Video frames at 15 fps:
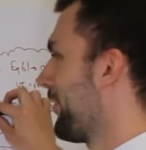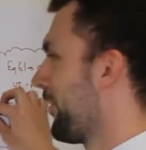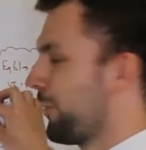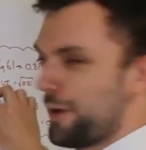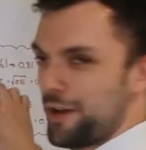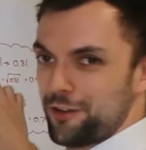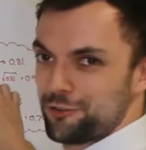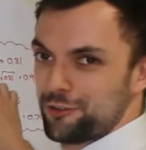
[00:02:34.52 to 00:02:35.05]

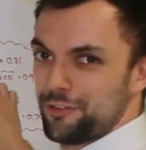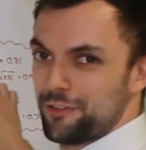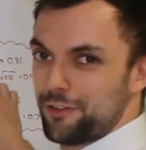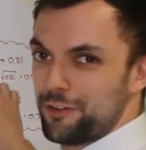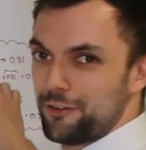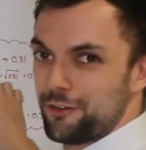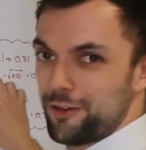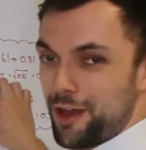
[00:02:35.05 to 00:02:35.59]
equation
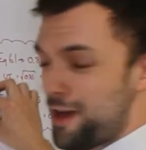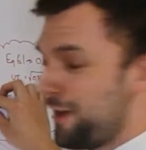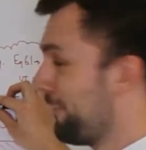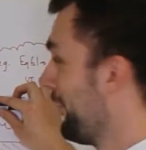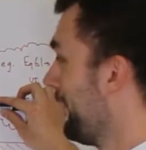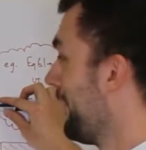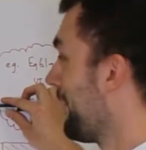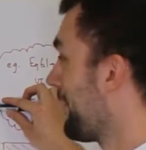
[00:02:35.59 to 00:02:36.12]
that you have
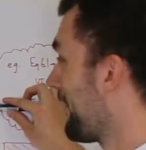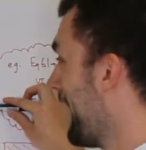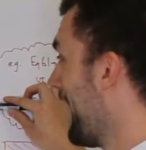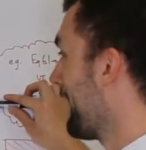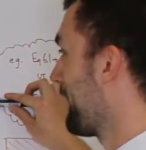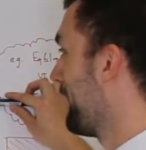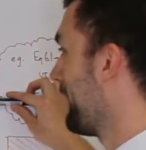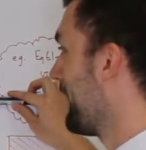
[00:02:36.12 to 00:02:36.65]
at the
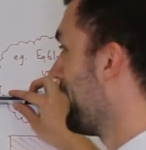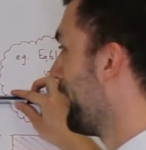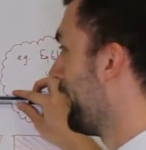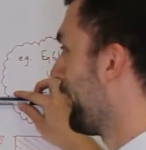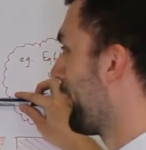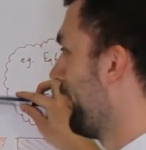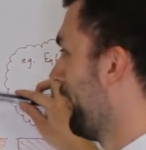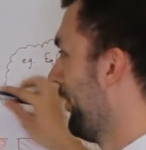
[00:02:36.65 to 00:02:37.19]
start of the
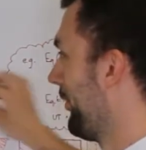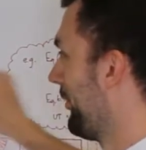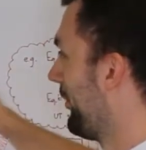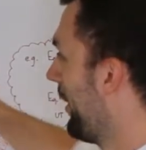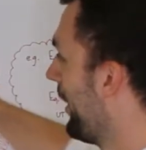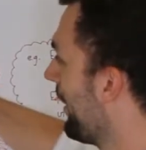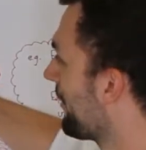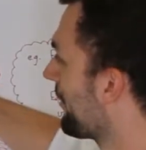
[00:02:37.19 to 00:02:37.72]

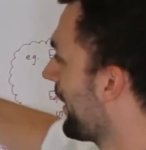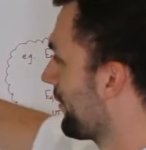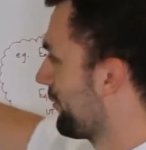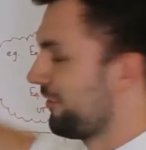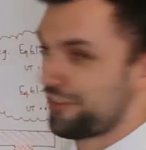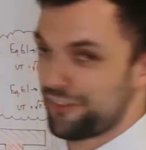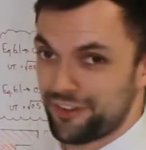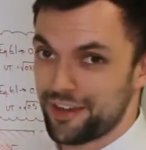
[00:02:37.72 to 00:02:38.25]
Eurocode
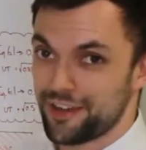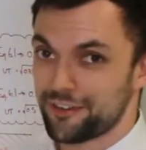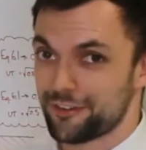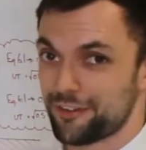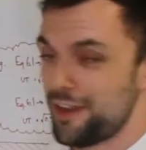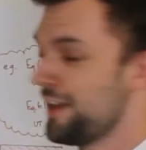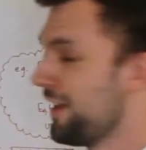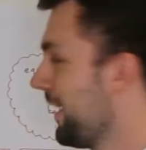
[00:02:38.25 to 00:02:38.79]
section
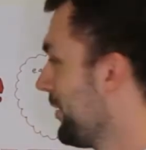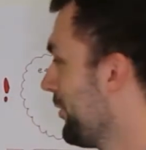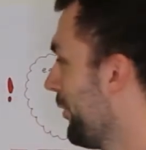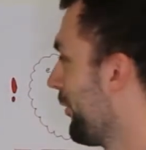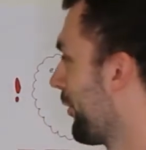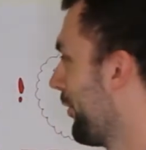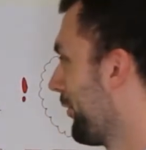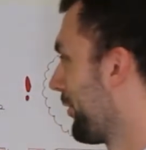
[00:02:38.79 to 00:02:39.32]
6 in
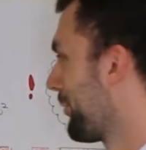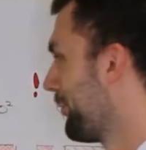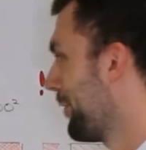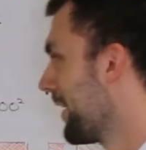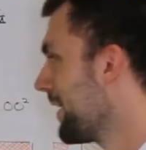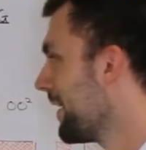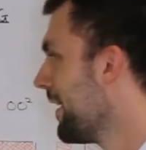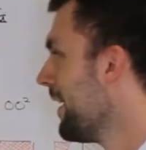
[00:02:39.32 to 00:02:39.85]
Eurocode
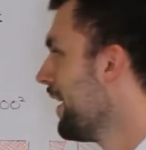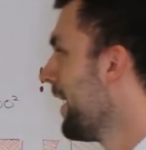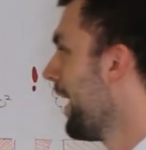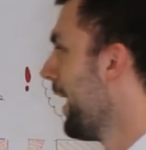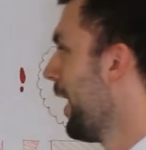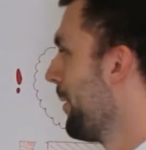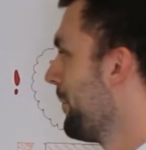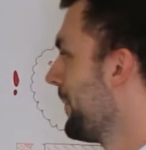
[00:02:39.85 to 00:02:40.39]
3.
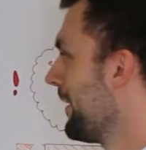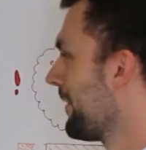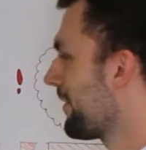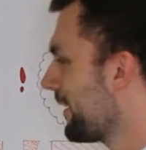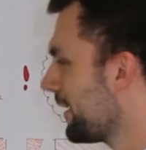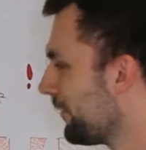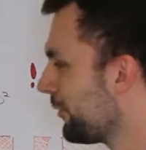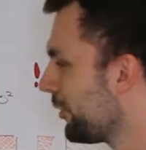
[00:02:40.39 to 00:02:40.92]

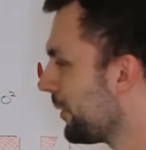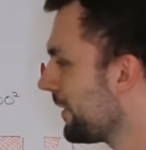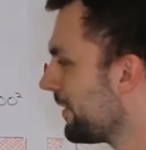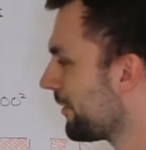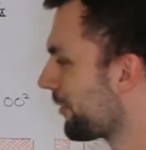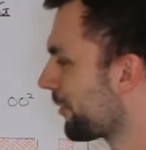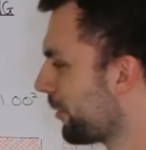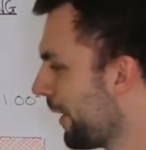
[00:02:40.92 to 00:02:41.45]
Instead of doing
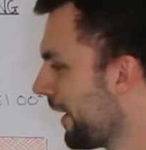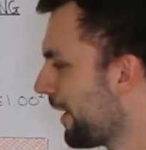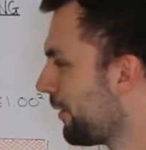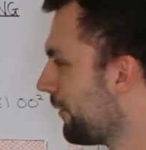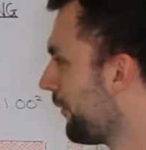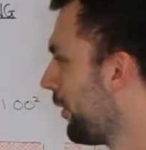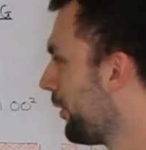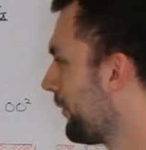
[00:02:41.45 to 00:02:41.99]
the square
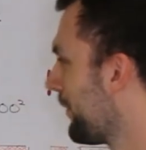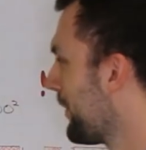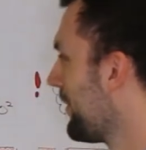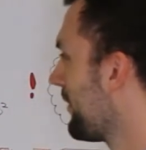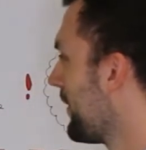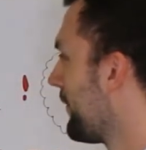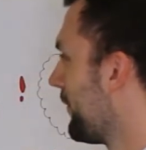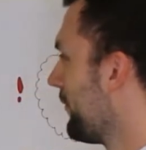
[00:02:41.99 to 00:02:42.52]
of all of these
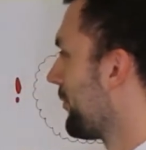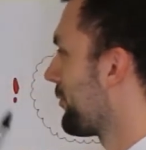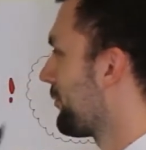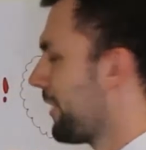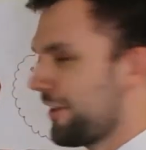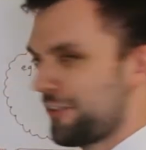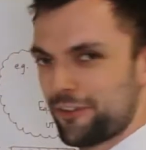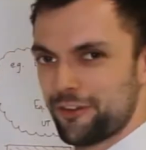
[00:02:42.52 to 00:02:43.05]
different
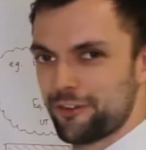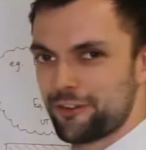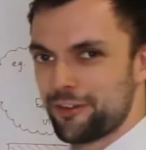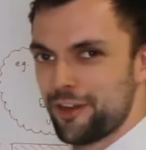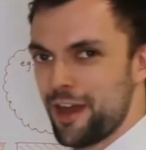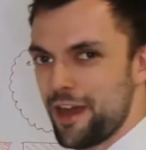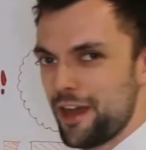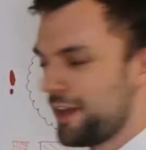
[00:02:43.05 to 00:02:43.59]

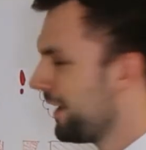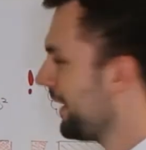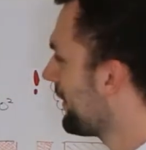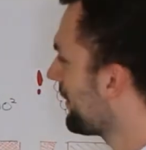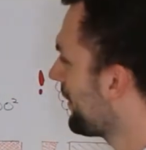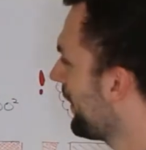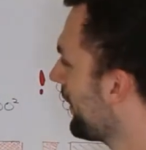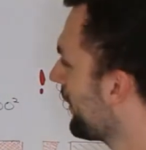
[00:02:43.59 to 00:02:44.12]
stresses, it
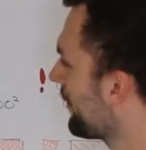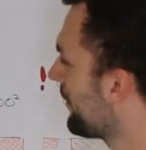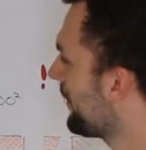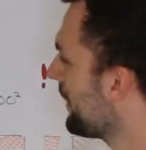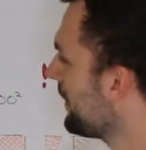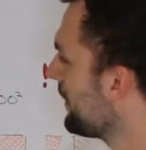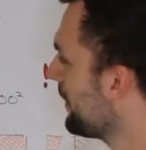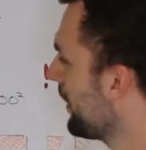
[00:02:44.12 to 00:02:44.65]
takes
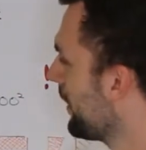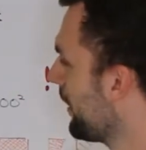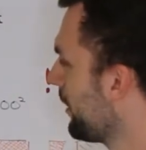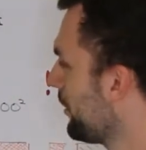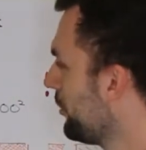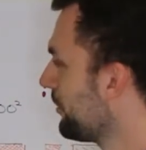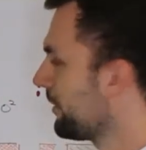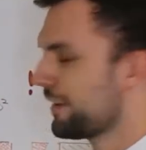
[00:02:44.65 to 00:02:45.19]
the
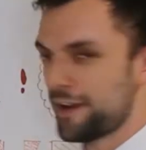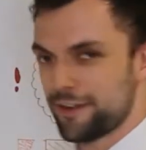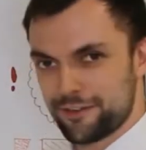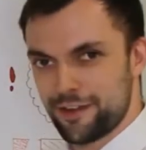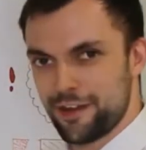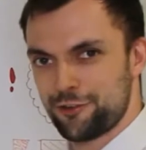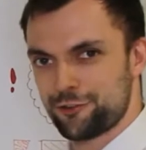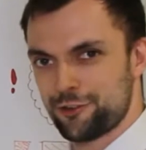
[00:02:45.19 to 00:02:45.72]

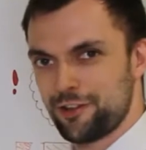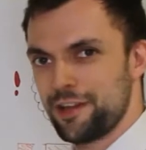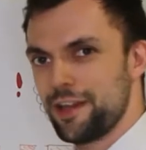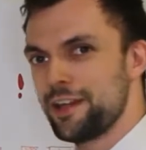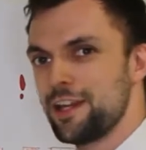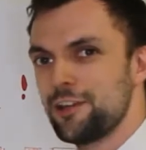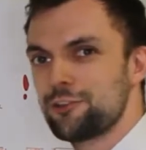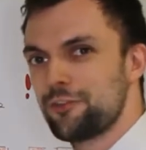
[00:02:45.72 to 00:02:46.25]
utilisation
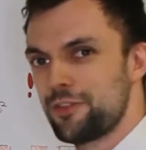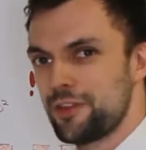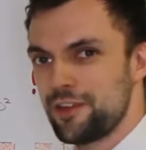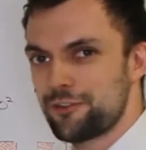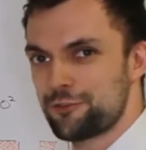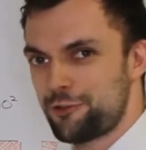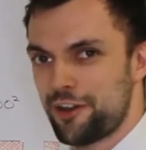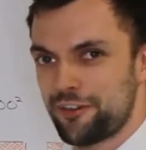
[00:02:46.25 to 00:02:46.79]
in each of
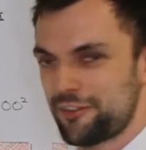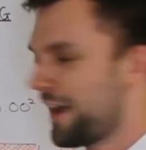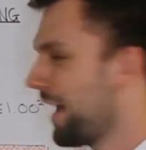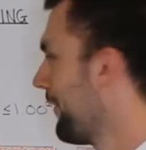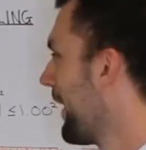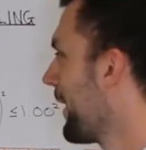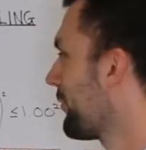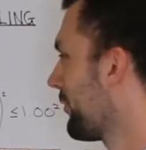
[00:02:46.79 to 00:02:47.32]
these stress
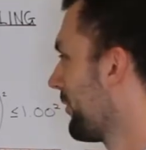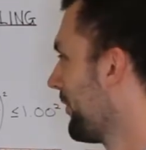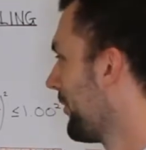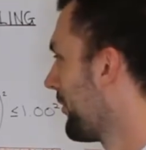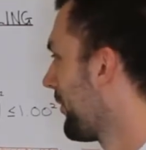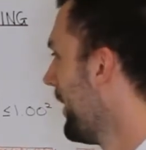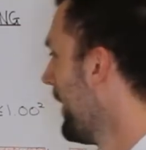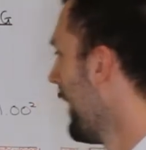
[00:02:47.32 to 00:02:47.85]

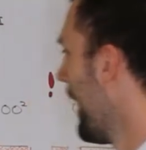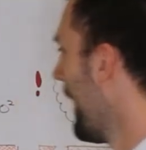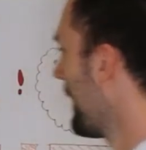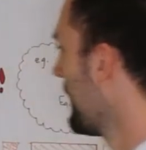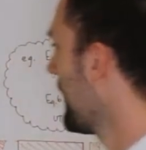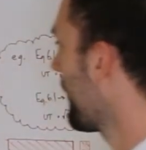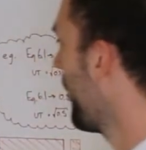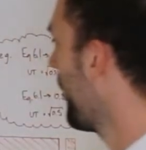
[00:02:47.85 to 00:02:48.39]
directions, and then it